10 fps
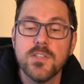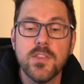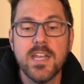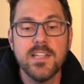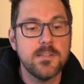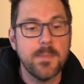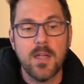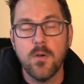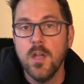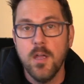So then it's
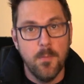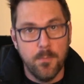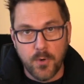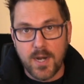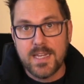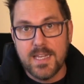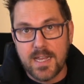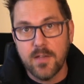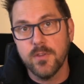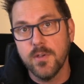about breaking
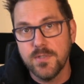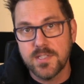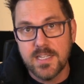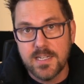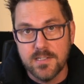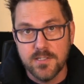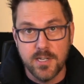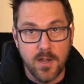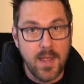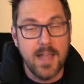out those things, you
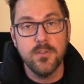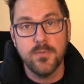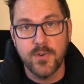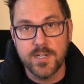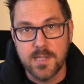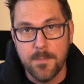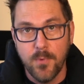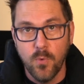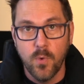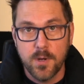know, health for
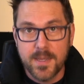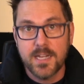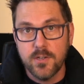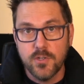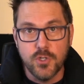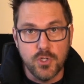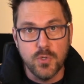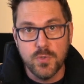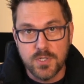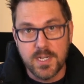example, what am I going to
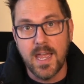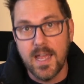do to get